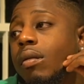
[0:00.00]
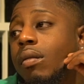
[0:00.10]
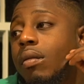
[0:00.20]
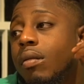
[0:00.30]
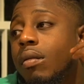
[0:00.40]

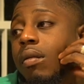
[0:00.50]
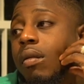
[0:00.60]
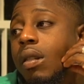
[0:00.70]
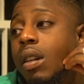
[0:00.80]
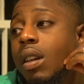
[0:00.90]

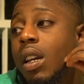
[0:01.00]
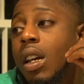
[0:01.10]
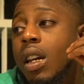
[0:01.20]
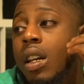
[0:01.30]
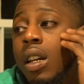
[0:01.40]

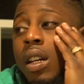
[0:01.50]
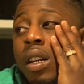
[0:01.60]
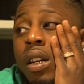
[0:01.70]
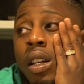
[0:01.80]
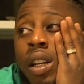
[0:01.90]

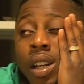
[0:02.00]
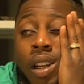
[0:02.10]
(not speaking)